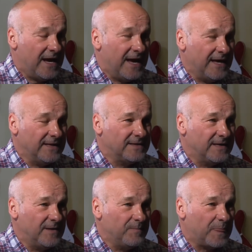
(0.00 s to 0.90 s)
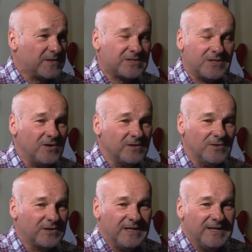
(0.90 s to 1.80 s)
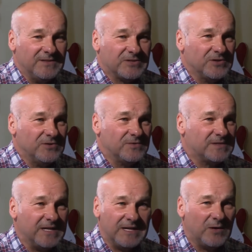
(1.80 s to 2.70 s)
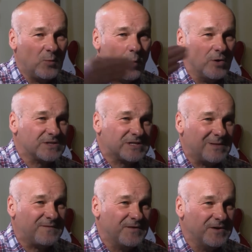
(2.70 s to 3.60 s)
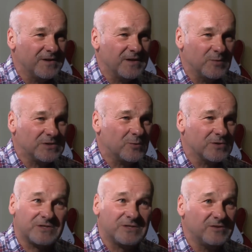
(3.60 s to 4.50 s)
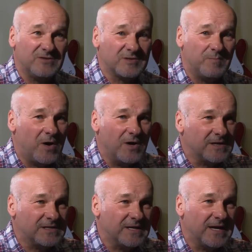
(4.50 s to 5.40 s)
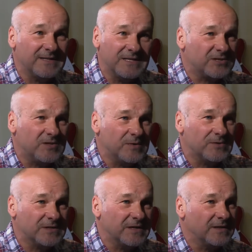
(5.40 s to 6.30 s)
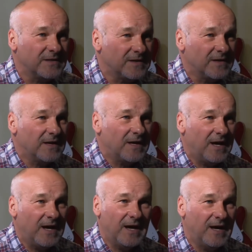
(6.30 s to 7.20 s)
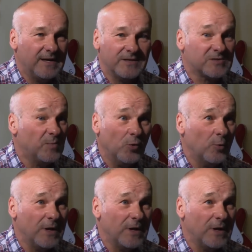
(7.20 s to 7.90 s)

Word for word: and um, started looking into taking it one step further, which was to just market it and distribute it uh, in a small